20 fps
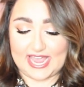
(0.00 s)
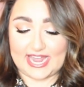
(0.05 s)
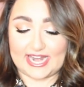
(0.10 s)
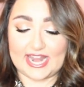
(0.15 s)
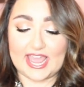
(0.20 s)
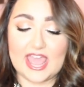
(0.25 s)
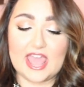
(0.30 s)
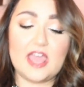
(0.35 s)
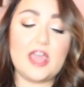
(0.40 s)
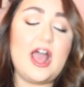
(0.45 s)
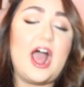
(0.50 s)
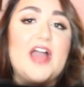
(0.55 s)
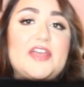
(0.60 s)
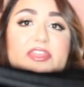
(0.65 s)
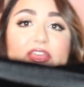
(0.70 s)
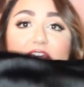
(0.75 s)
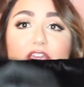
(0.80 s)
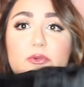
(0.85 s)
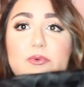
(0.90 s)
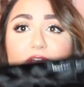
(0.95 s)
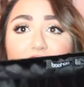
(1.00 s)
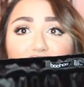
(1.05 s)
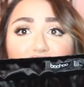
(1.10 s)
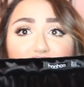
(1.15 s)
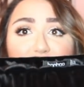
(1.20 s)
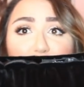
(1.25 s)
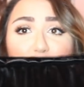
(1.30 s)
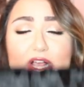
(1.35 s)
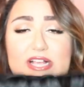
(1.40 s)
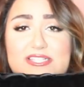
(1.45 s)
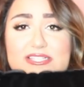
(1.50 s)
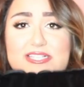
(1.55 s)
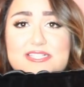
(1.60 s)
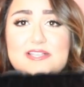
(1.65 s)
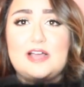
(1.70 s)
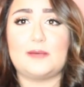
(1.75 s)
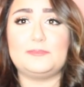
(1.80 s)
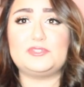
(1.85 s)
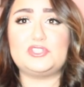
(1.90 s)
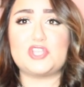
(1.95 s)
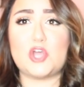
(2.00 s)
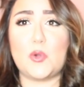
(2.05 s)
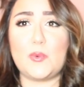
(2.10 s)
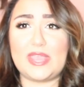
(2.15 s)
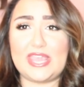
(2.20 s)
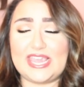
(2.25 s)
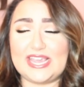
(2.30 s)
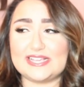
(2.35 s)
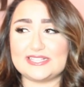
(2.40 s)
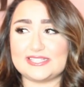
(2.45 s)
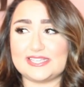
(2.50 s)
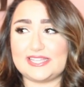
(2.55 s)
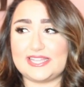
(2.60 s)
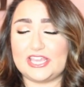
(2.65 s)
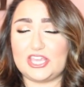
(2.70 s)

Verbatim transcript: and I think you can just dress this up so easily.